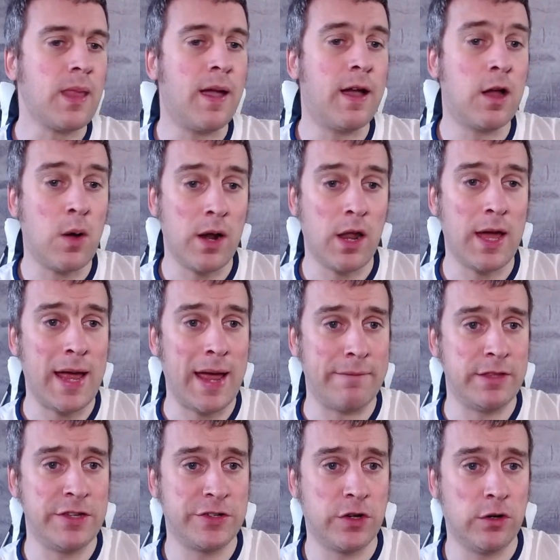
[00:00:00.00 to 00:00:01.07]
Quite like having
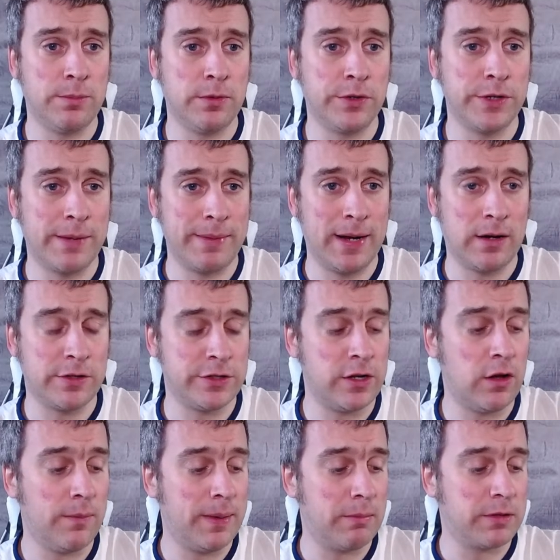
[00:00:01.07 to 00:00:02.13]
this scoreboard up now because a
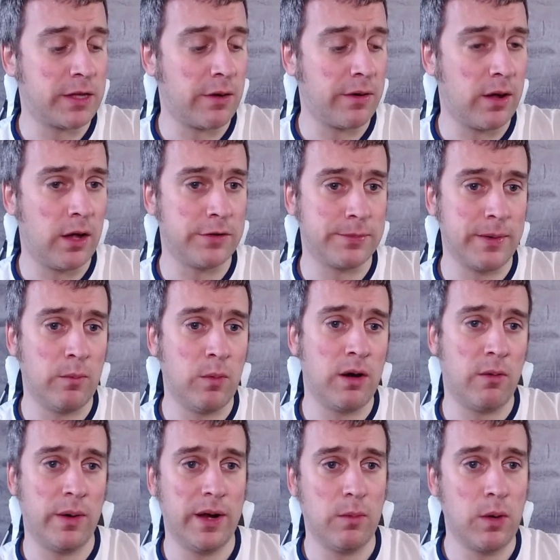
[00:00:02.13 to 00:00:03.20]
lot of people don't ask me where
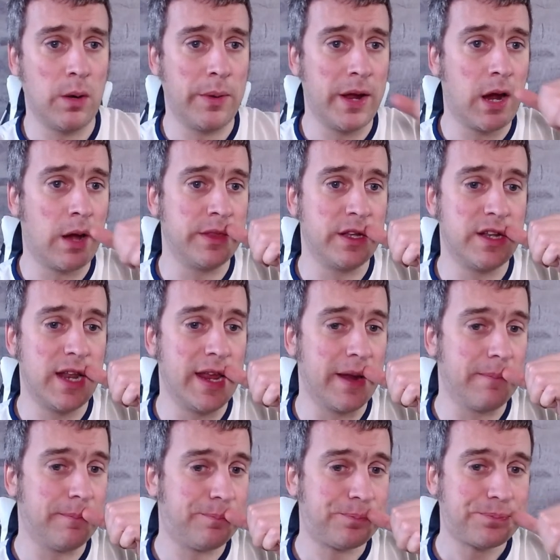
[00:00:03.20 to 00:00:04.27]
we are in the league,
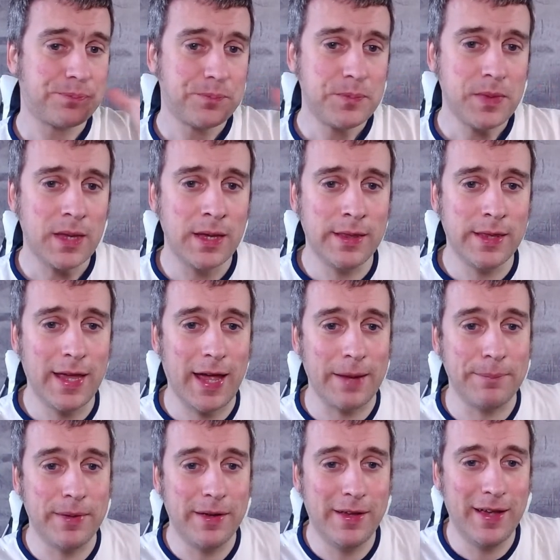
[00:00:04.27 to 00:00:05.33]
in the game.
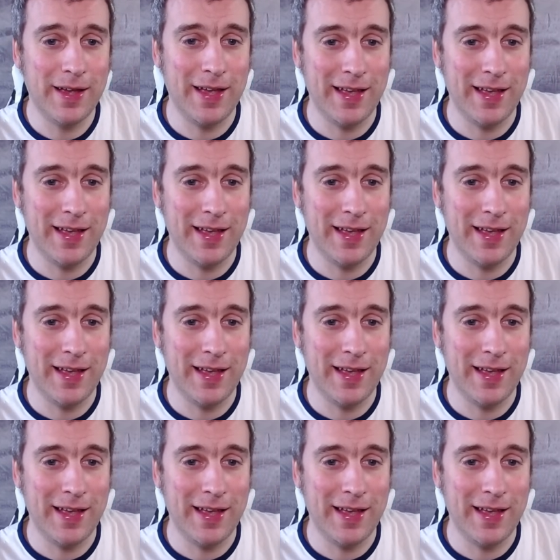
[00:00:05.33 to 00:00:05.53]
So